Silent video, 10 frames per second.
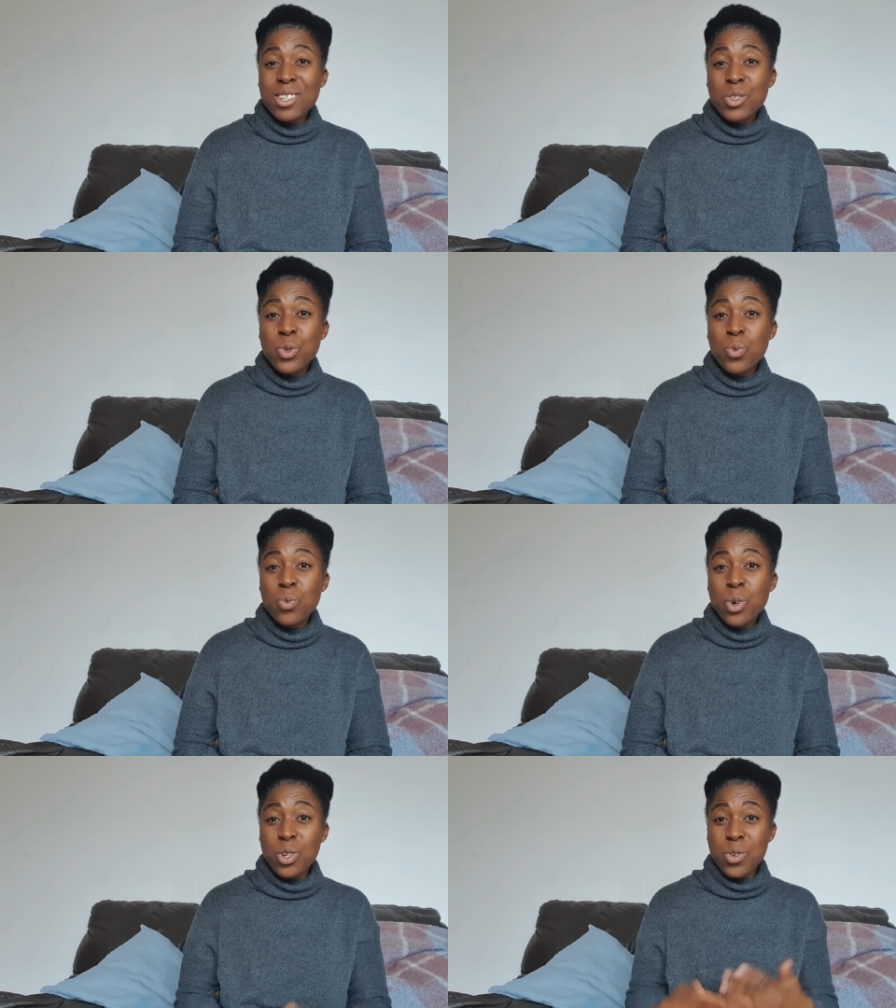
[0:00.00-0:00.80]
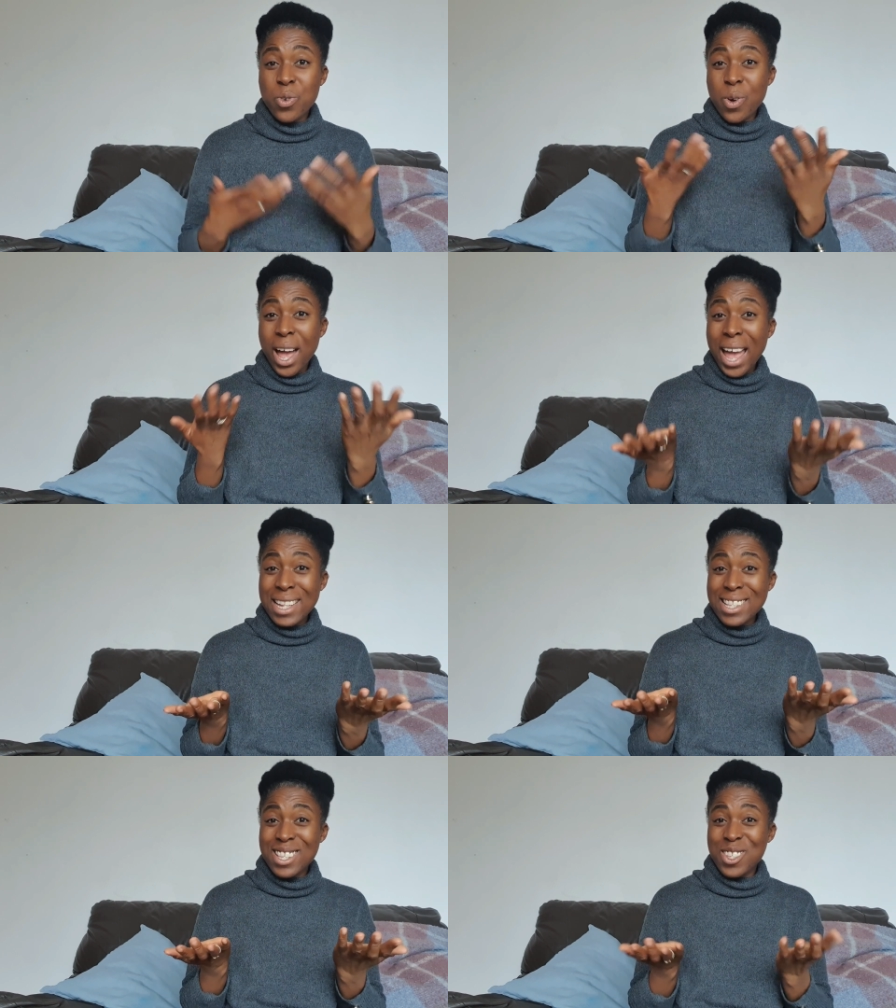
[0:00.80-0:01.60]
to what your
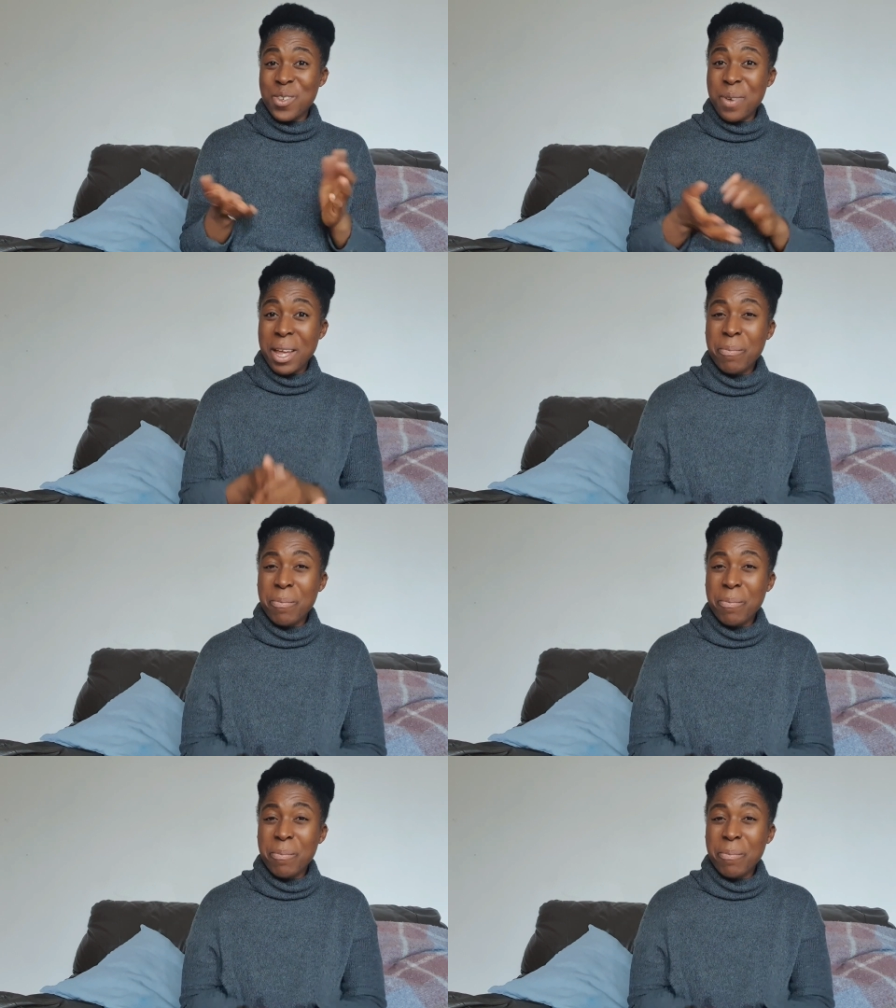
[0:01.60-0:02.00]
hands are doing.